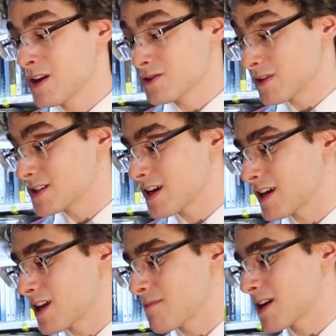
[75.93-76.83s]
So I did,
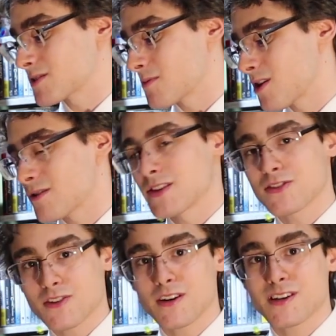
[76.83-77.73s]
I came back tomorrow, and they
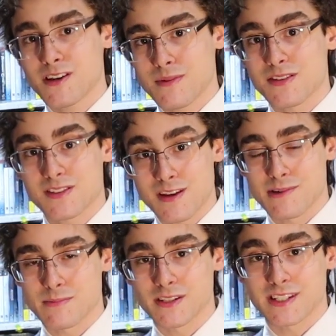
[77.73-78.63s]
started to give me the same
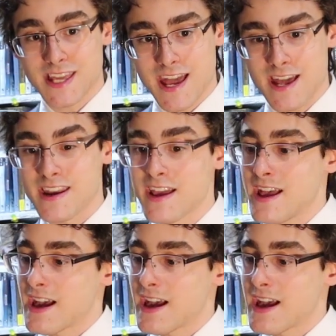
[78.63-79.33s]
spiel again,